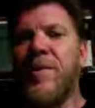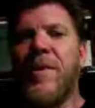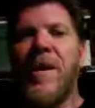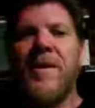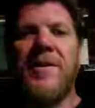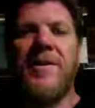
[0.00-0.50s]

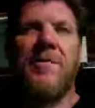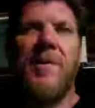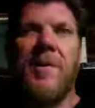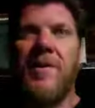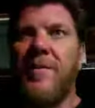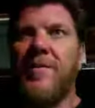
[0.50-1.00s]
not just
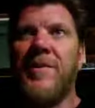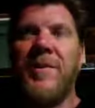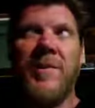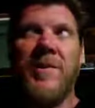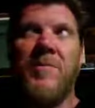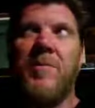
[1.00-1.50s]
about climate
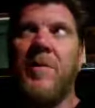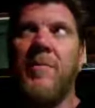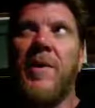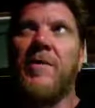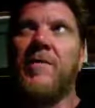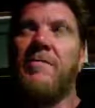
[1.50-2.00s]
change, but
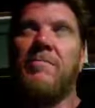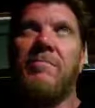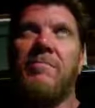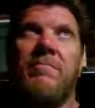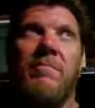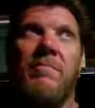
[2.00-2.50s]
about,
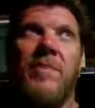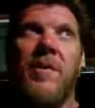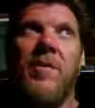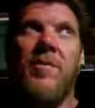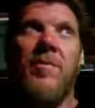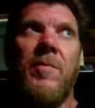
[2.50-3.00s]

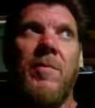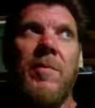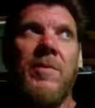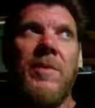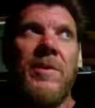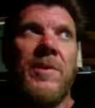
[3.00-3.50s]

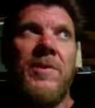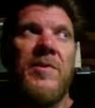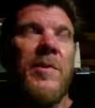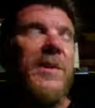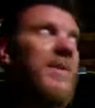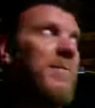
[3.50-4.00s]
the
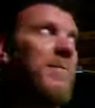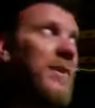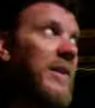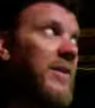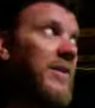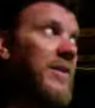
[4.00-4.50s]
situation, the
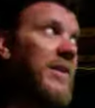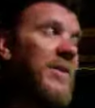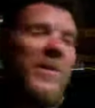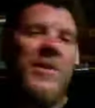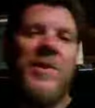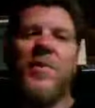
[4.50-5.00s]
political
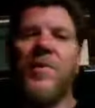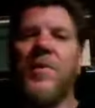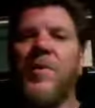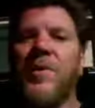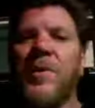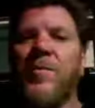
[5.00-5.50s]
situation in the
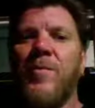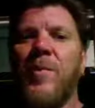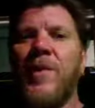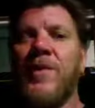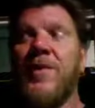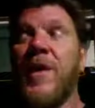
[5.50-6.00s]
world and
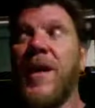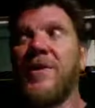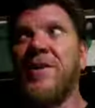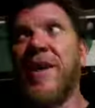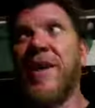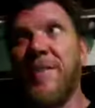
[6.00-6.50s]
what is
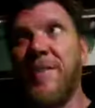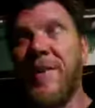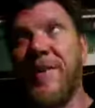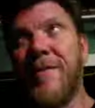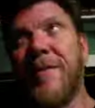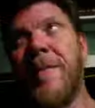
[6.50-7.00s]
actually happening,